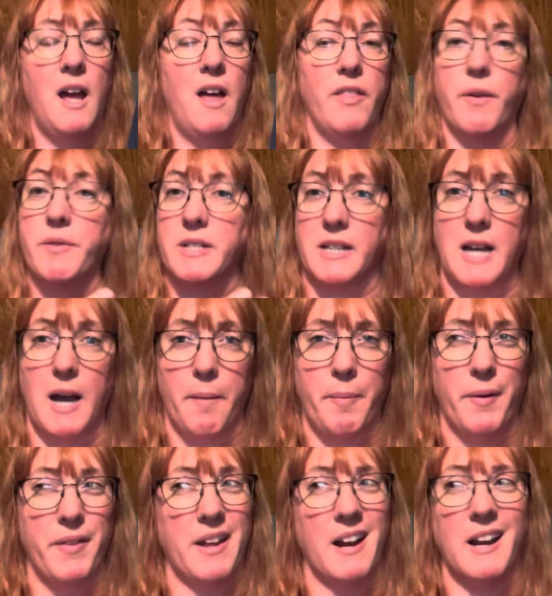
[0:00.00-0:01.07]
There was a
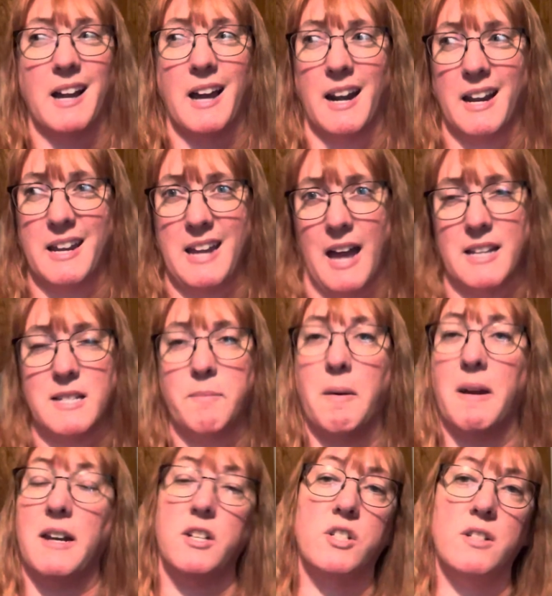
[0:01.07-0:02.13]
couple that I kind of guessed,
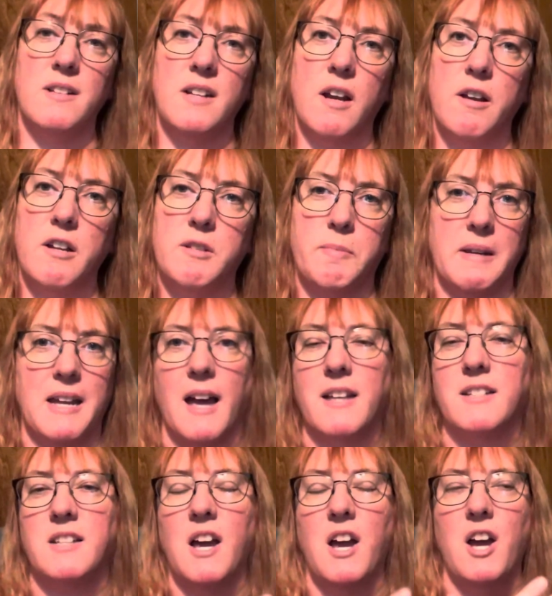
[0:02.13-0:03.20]
but it, it was
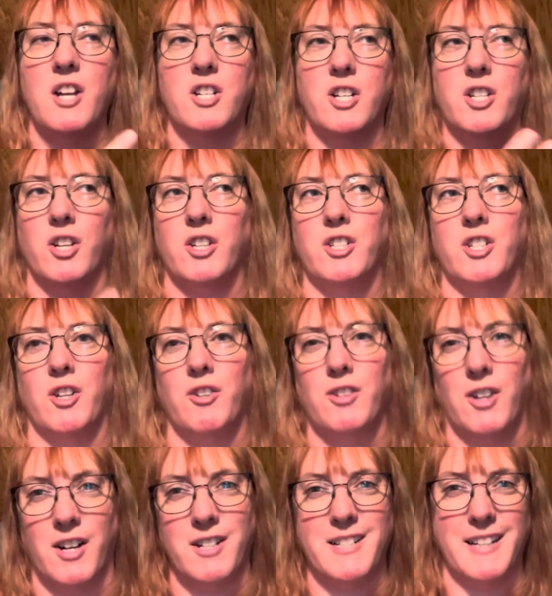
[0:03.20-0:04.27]
because she took too
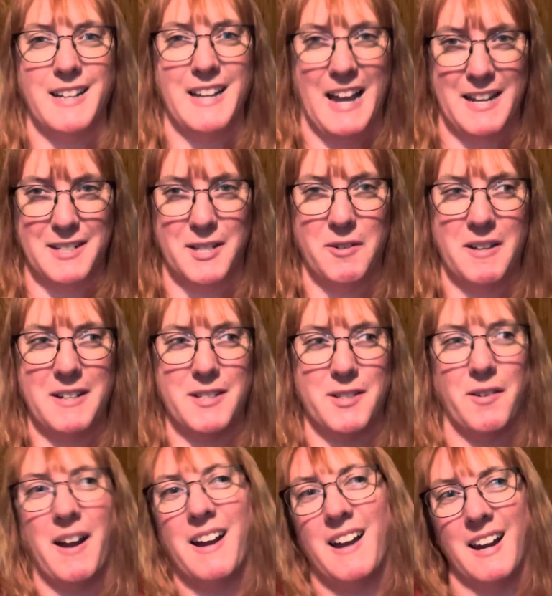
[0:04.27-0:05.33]
long to get to it,
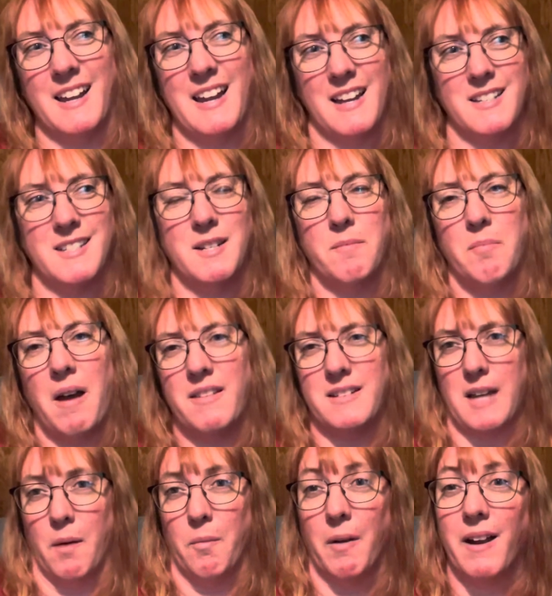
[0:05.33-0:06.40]
so I kind of guessed it by the
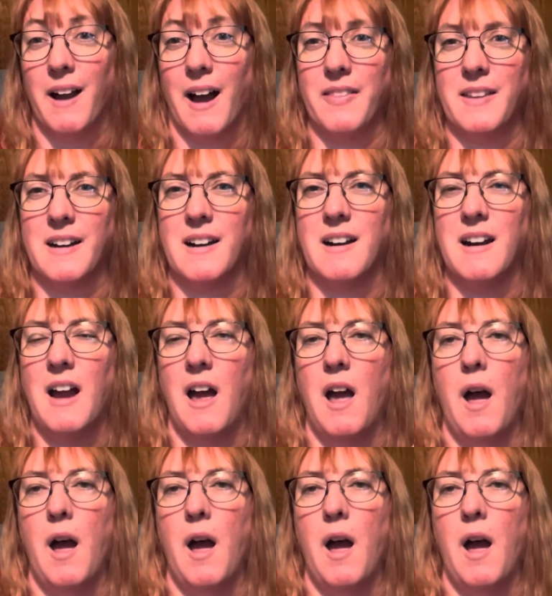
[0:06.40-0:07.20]
time we got there.